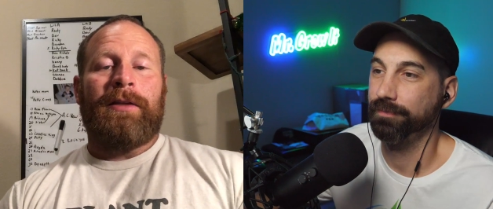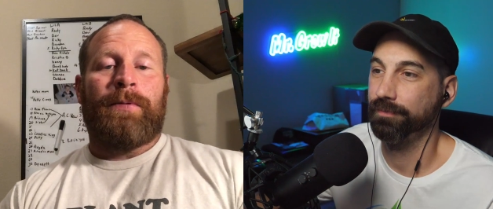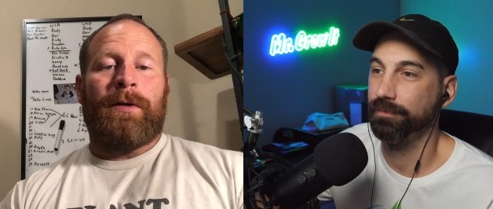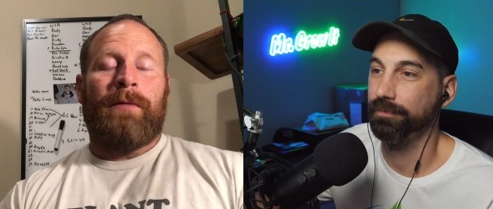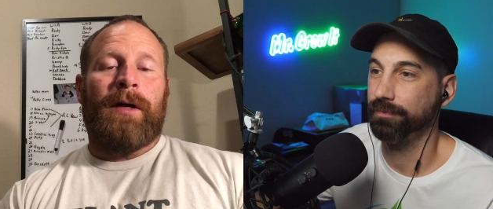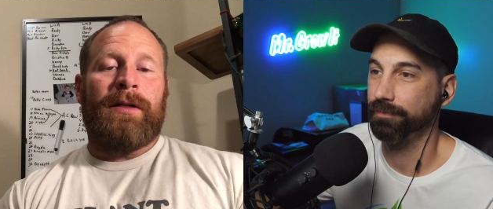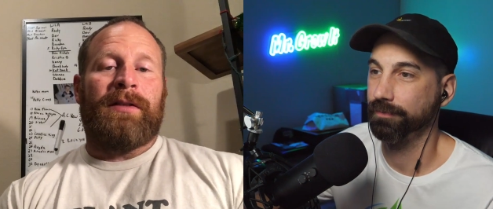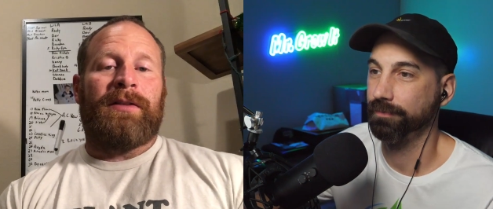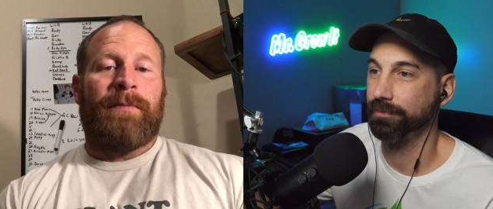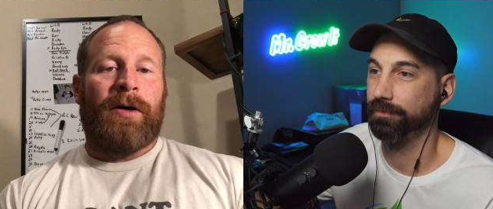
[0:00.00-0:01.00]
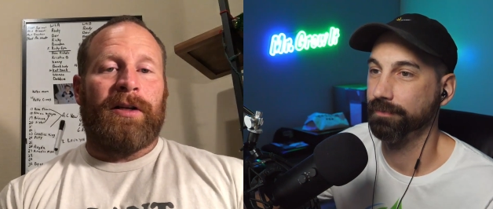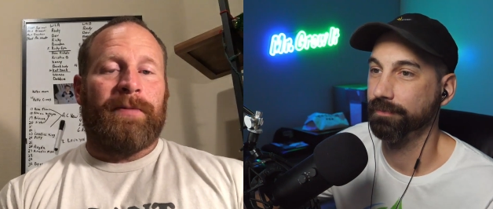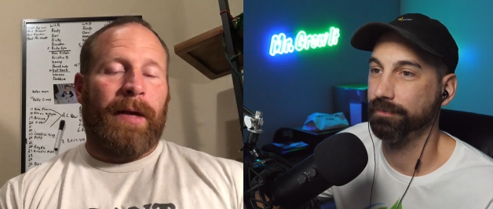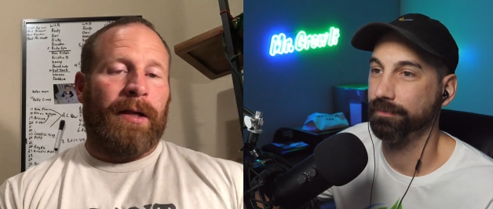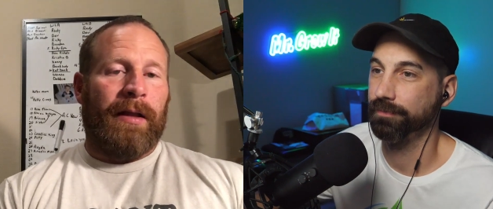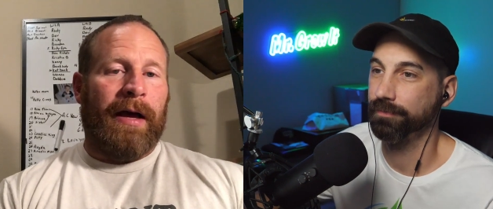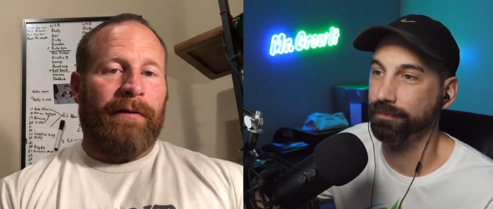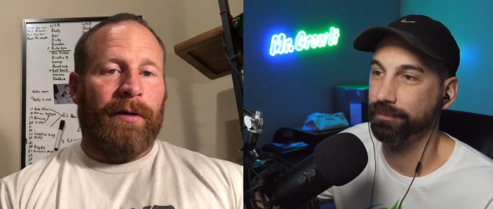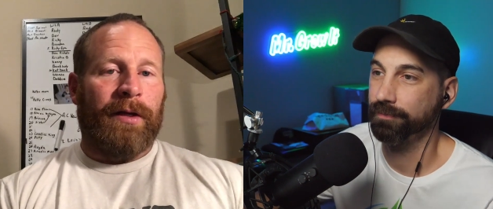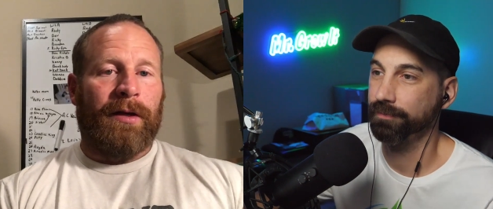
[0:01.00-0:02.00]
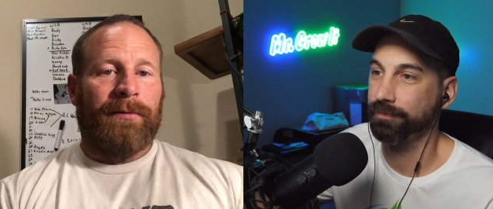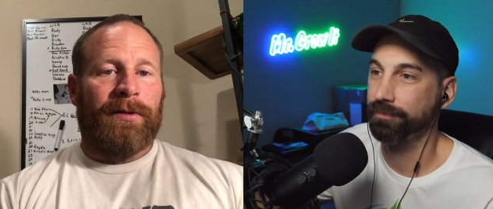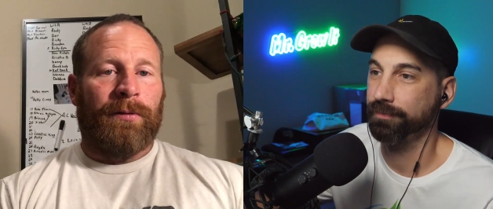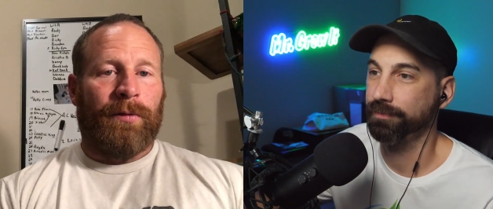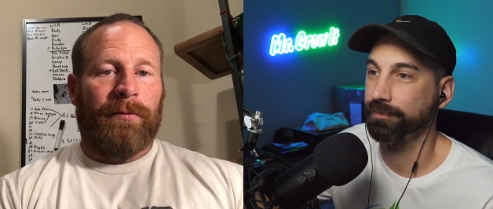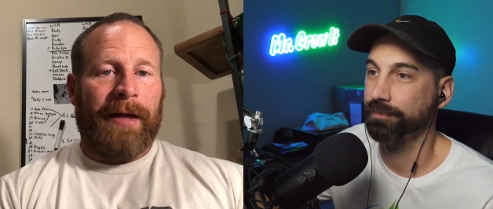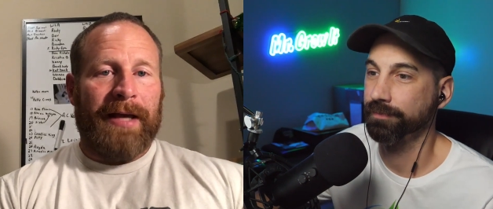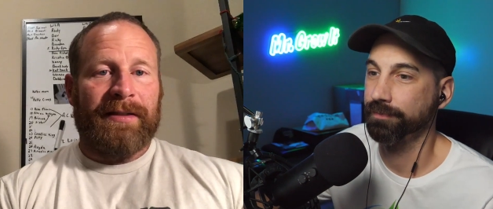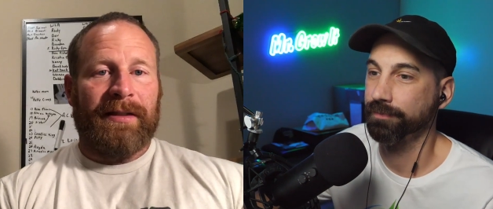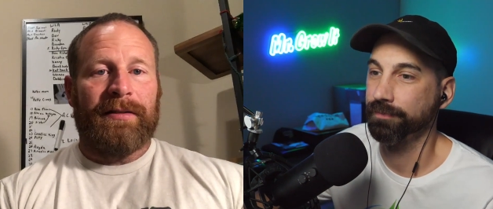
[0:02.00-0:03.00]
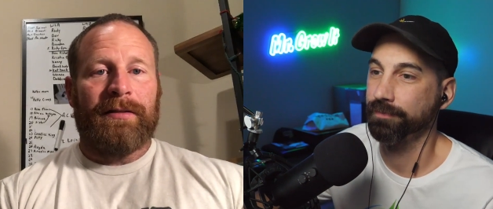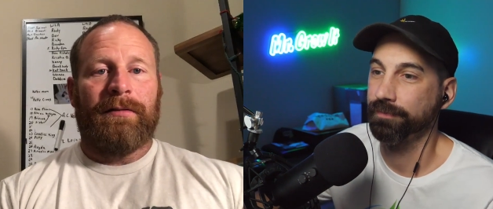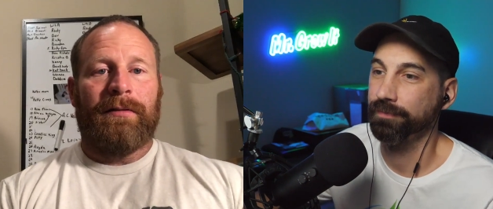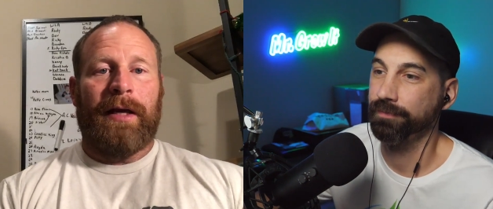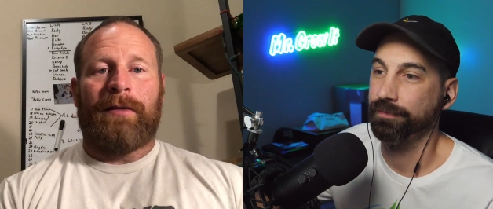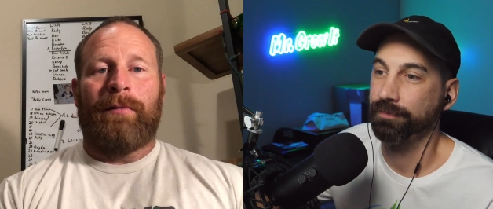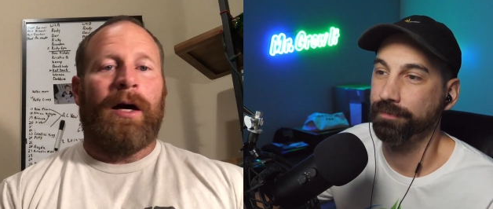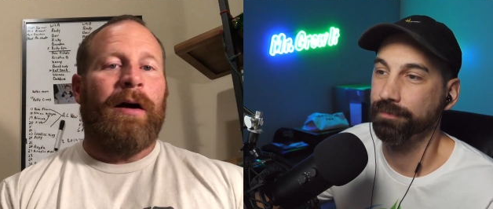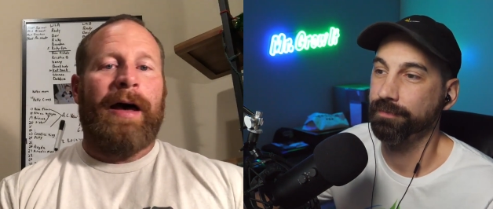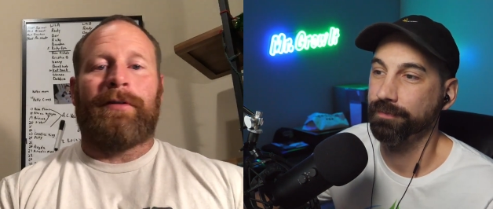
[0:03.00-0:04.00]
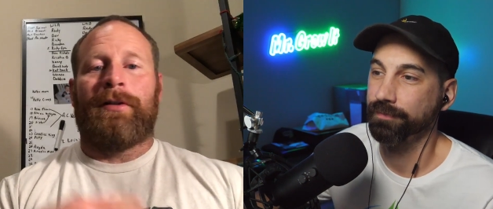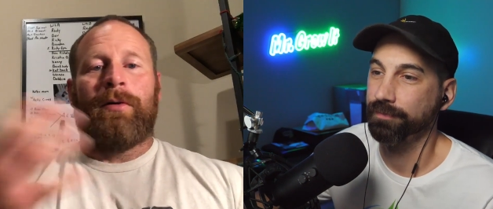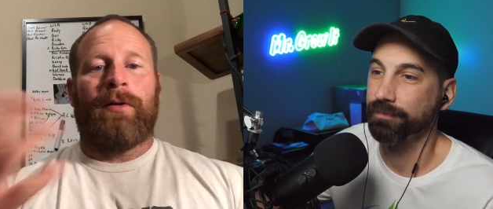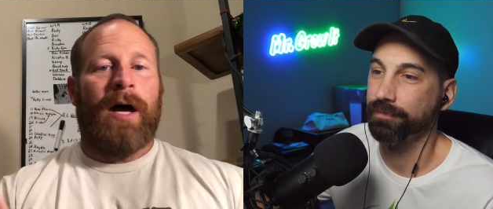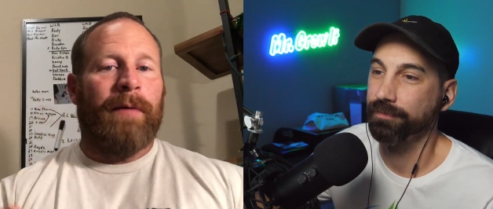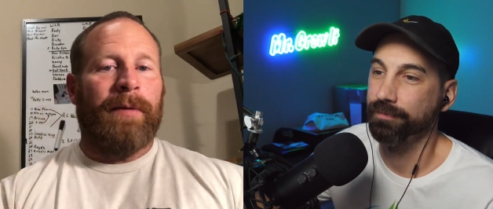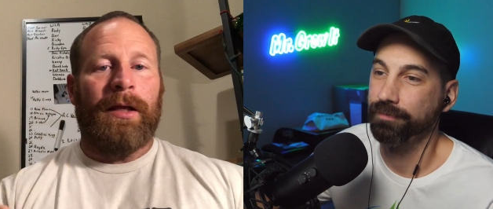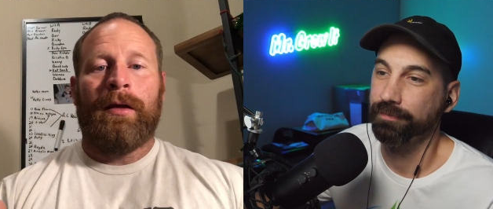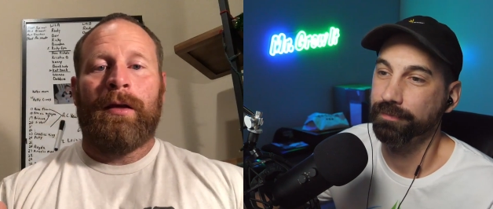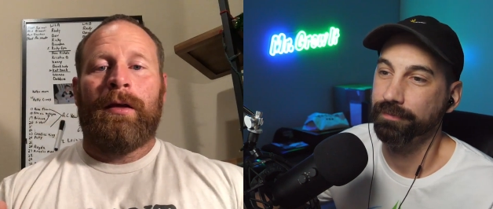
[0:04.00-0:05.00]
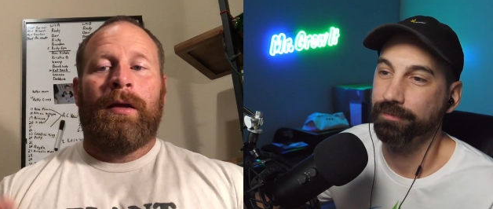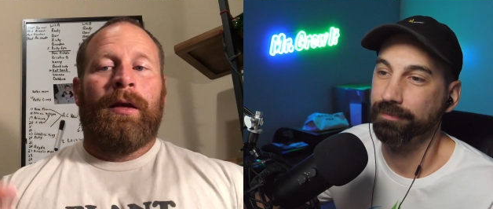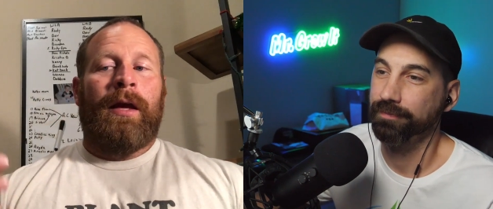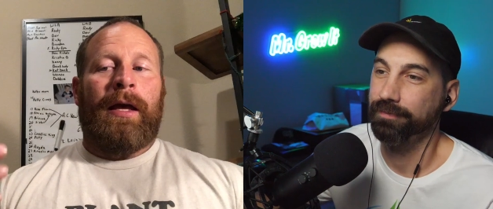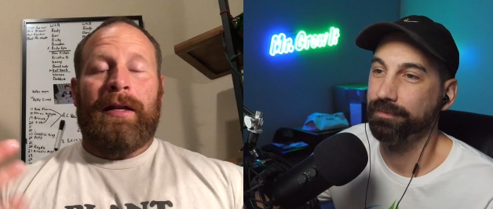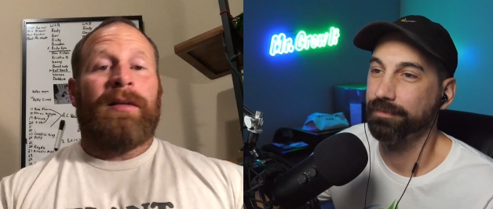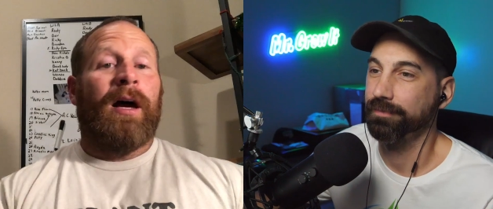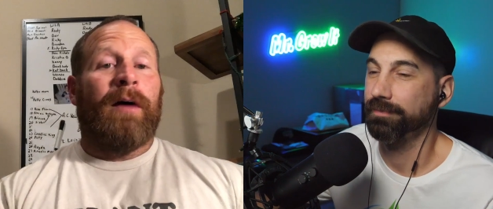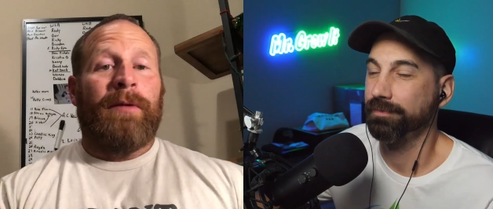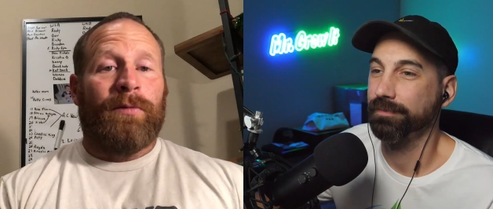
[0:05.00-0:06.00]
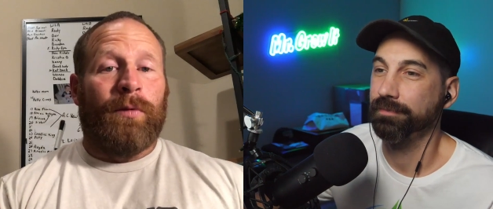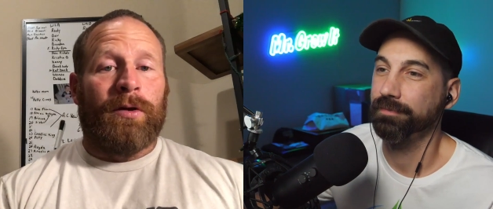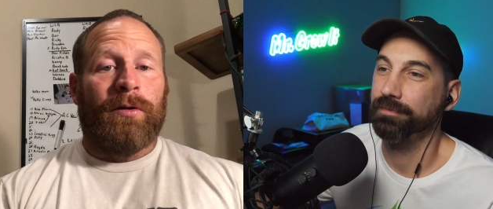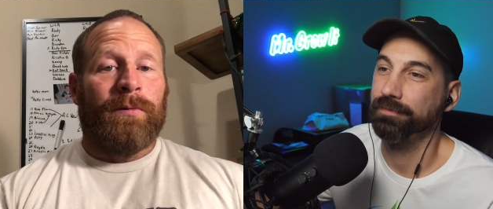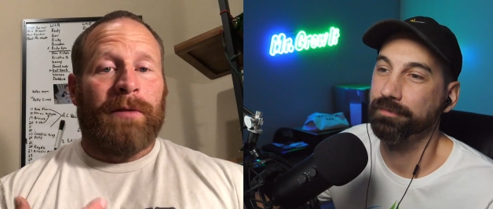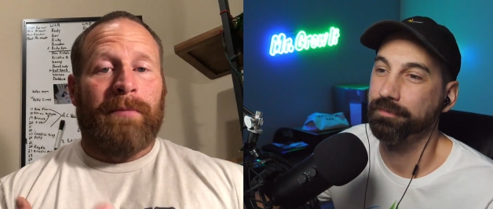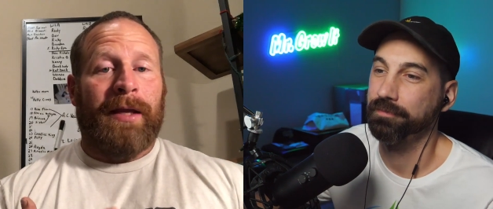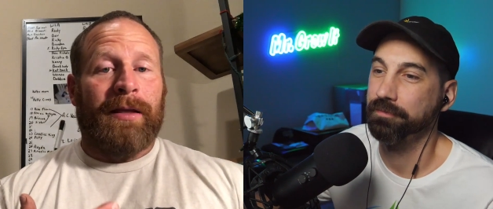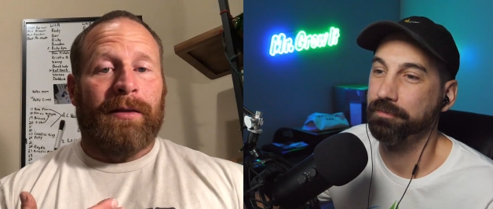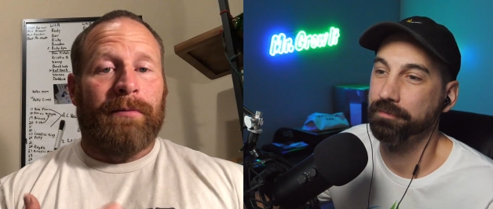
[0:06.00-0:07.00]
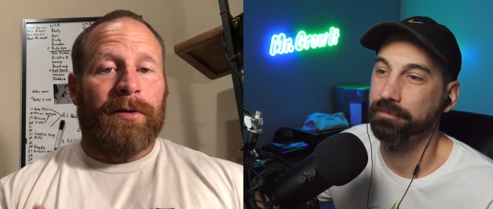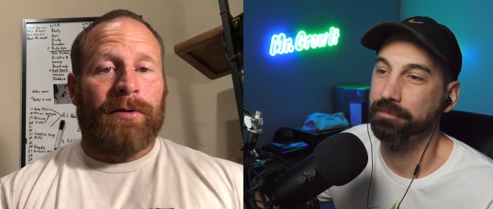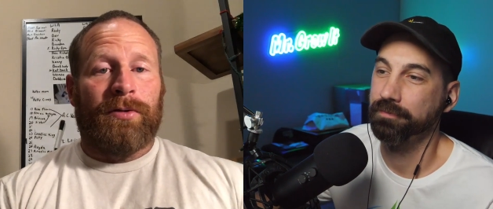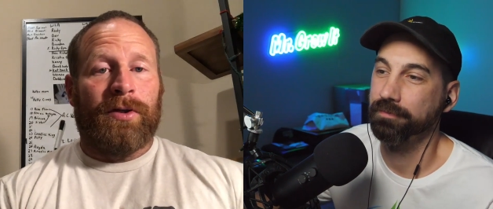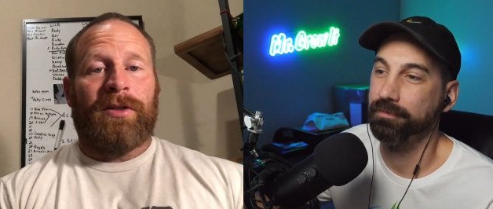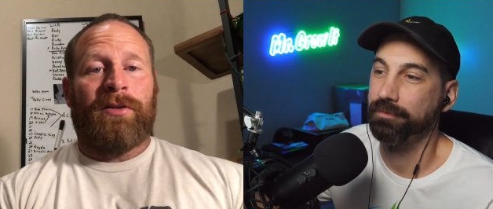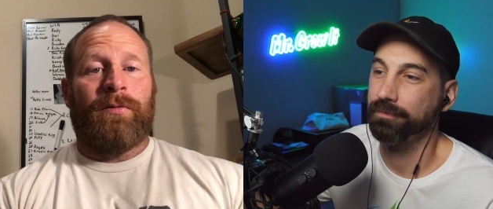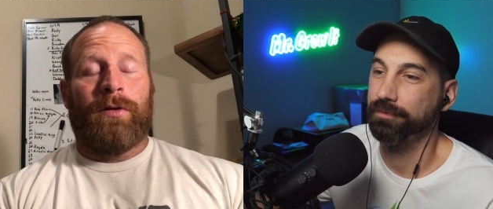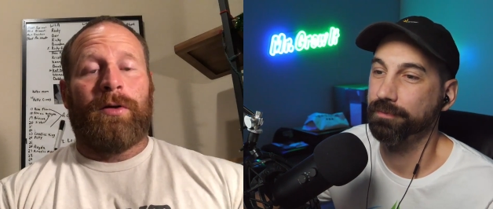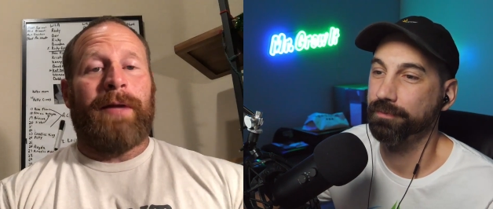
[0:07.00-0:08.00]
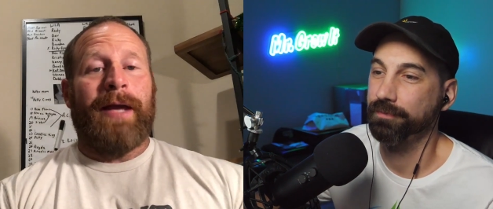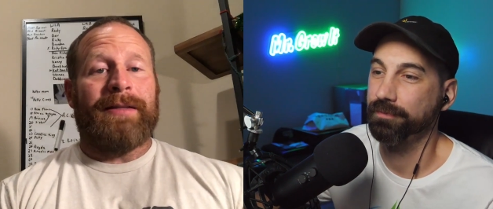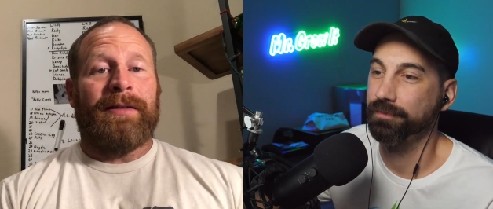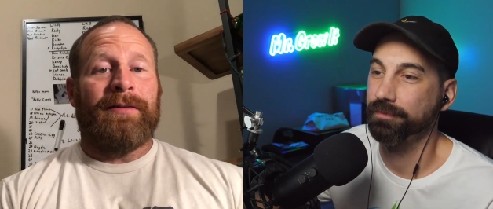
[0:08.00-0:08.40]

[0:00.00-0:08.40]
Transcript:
Speaker 1: pretty much the smartest man alive when it comes to worm castings. Like, we all have our own hobby, and his hobby is worms and making the most nutritious worm castings